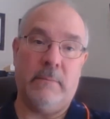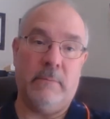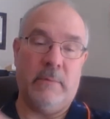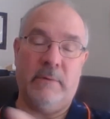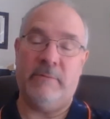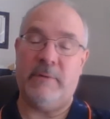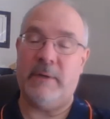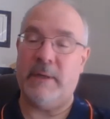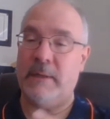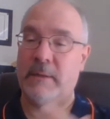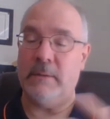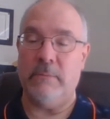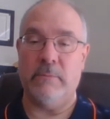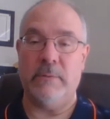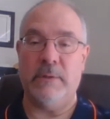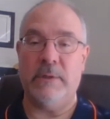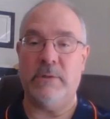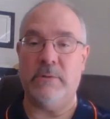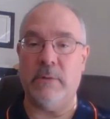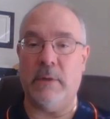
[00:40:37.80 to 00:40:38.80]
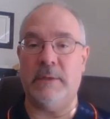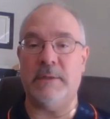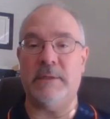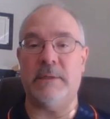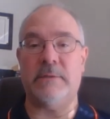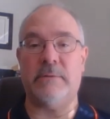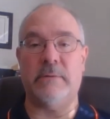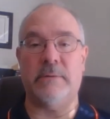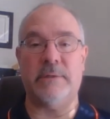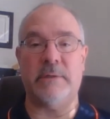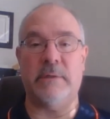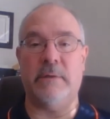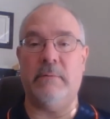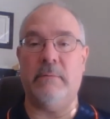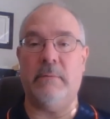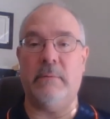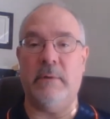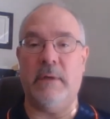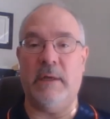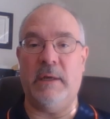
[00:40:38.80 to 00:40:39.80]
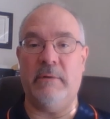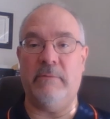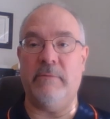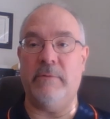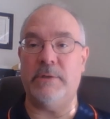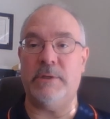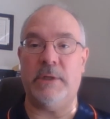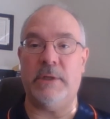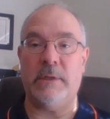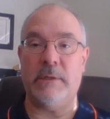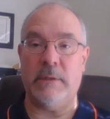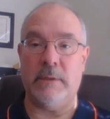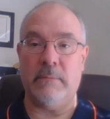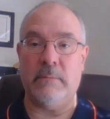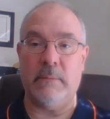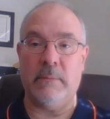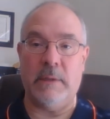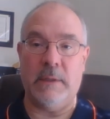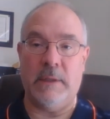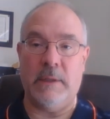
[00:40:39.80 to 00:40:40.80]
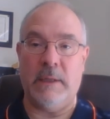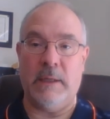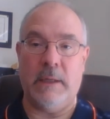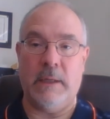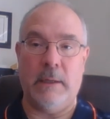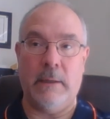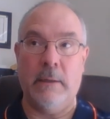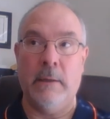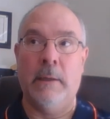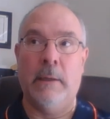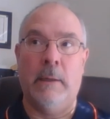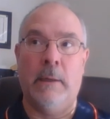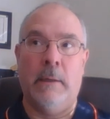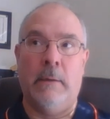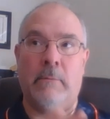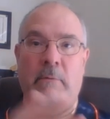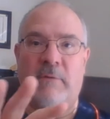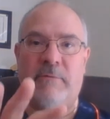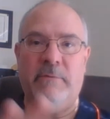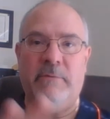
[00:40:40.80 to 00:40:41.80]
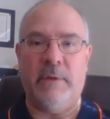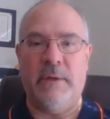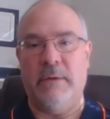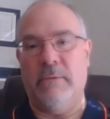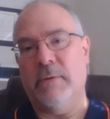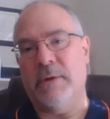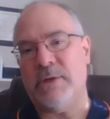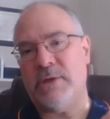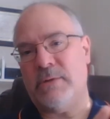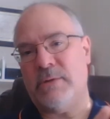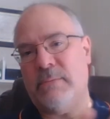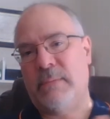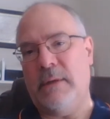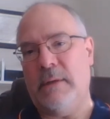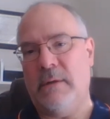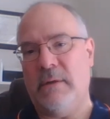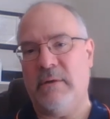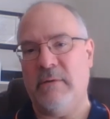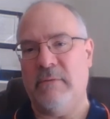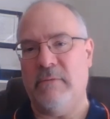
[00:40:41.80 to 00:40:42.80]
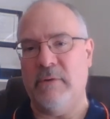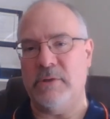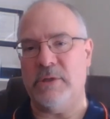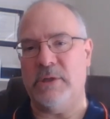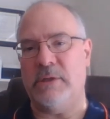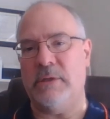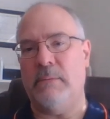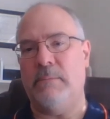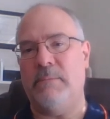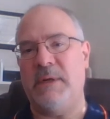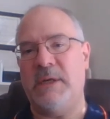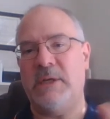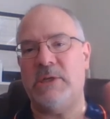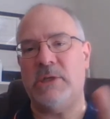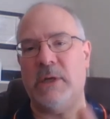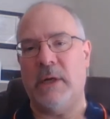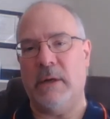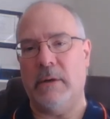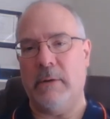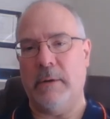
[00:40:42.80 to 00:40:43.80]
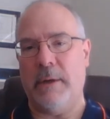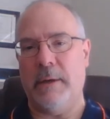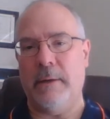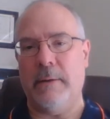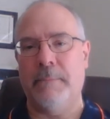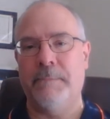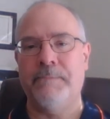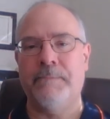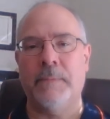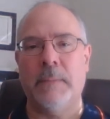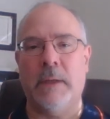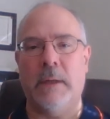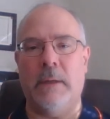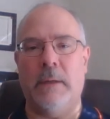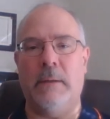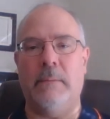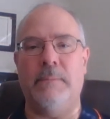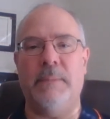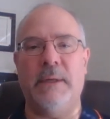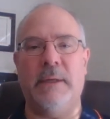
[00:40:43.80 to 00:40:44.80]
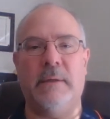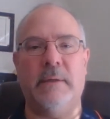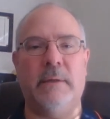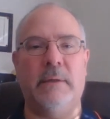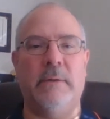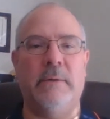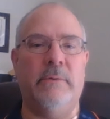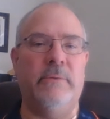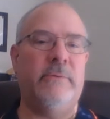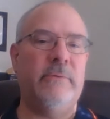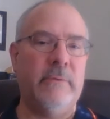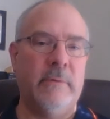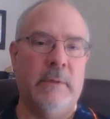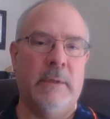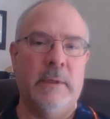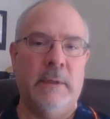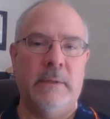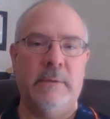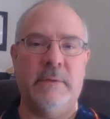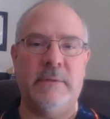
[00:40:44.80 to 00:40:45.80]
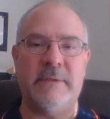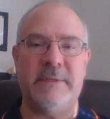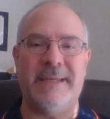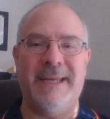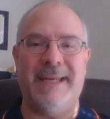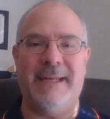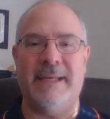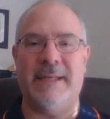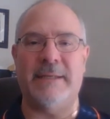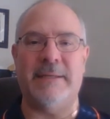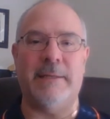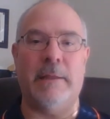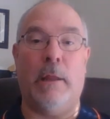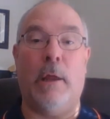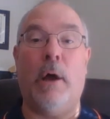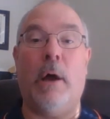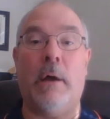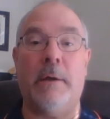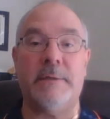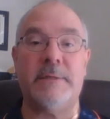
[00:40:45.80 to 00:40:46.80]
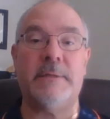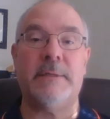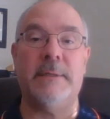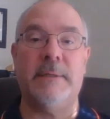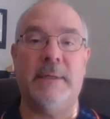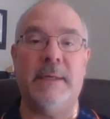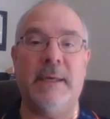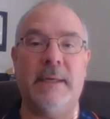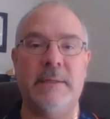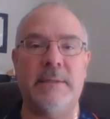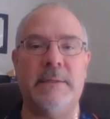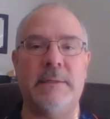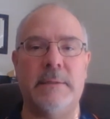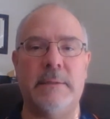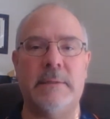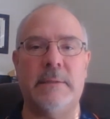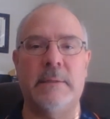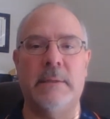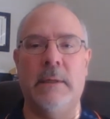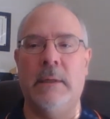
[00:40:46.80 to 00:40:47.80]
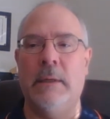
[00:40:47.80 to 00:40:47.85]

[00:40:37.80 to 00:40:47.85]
we've had to redraw districts in Virginia, in the roughly Richmond to Virginia Beach area, because the state has lost cases